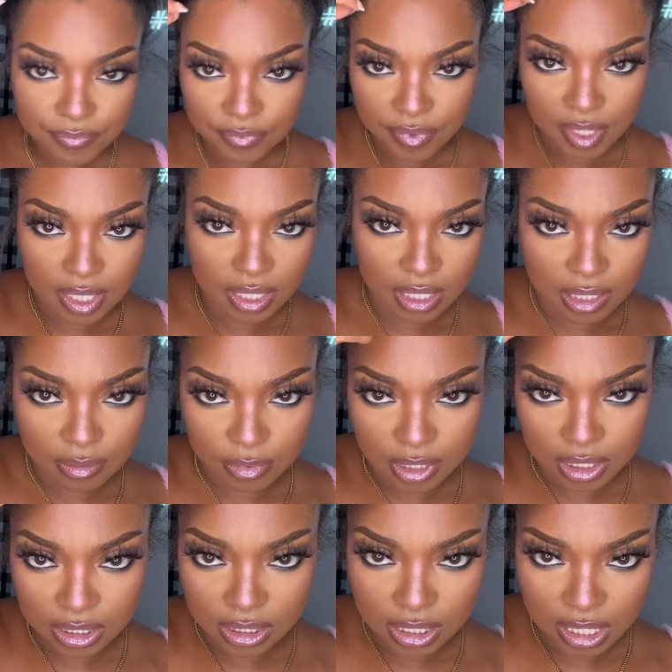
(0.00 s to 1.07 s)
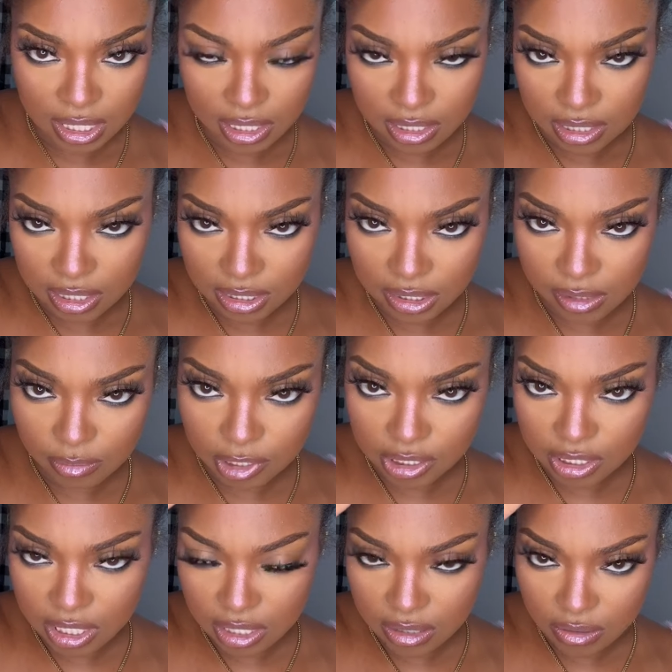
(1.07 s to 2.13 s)
And then I'm gonna take this
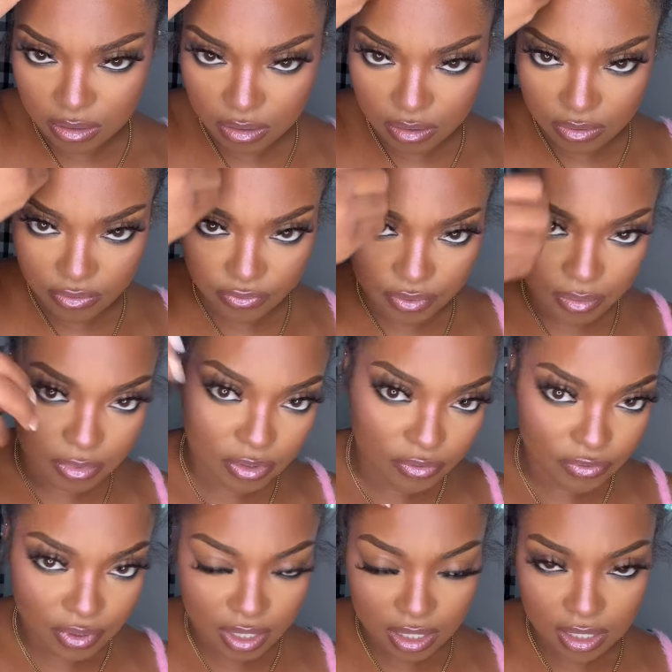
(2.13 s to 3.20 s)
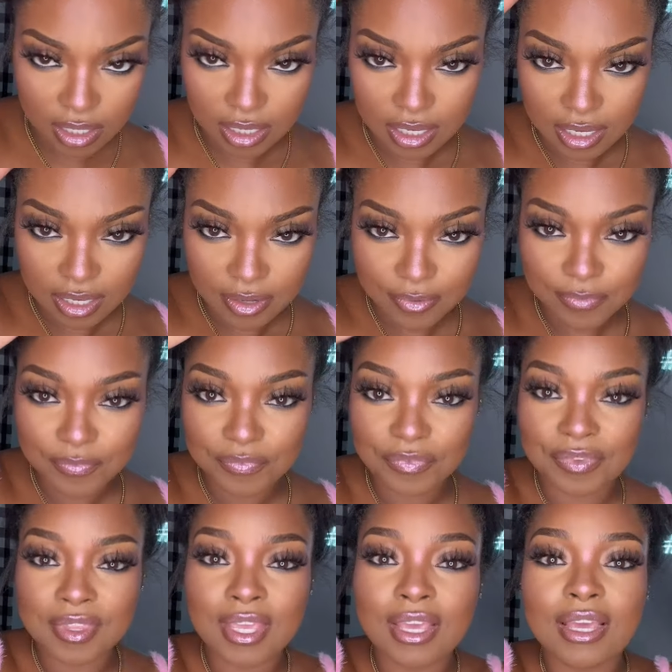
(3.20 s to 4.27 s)
much out from the front.
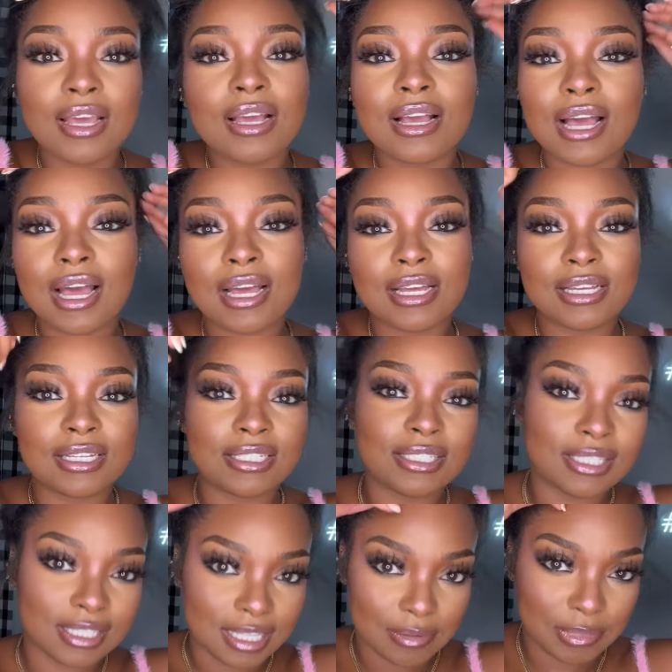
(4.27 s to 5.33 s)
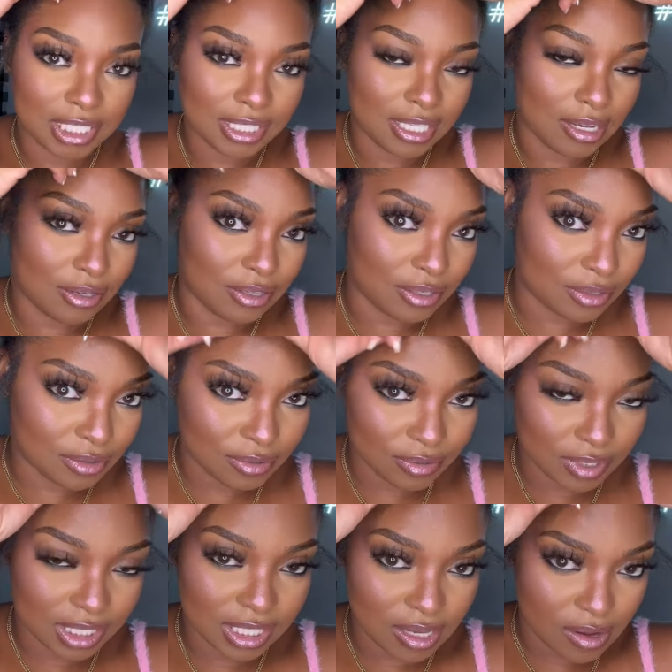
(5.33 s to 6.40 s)
Guys, let me tell you,
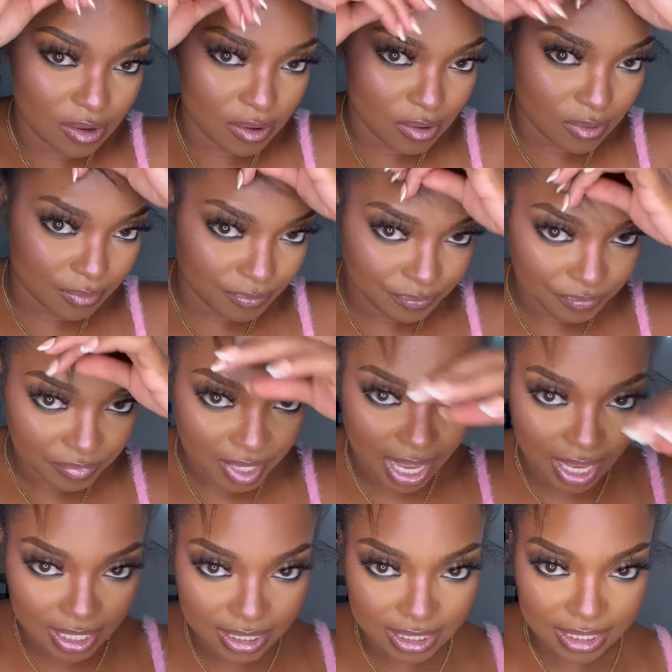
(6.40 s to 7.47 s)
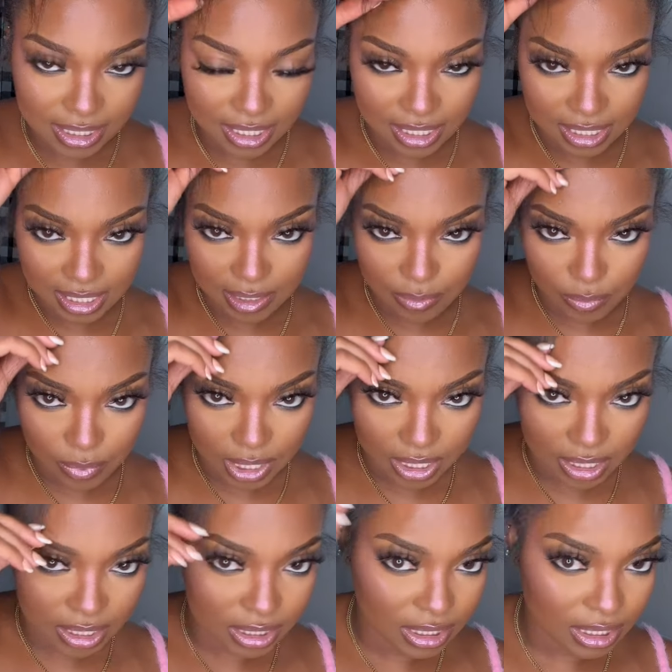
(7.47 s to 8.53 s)
so I sleep with
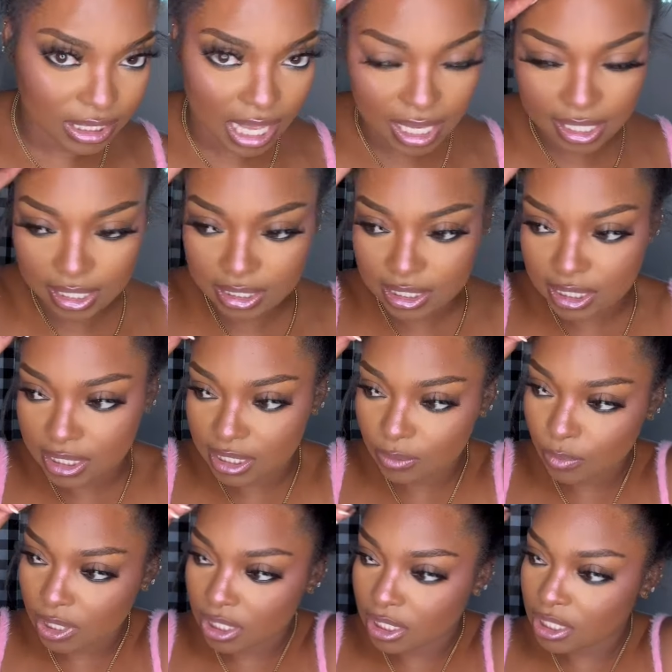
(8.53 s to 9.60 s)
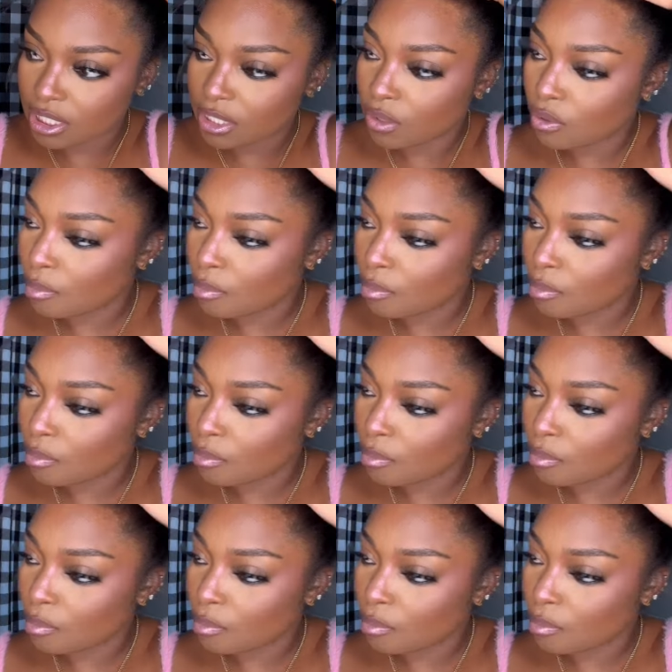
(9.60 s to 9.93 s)
a silk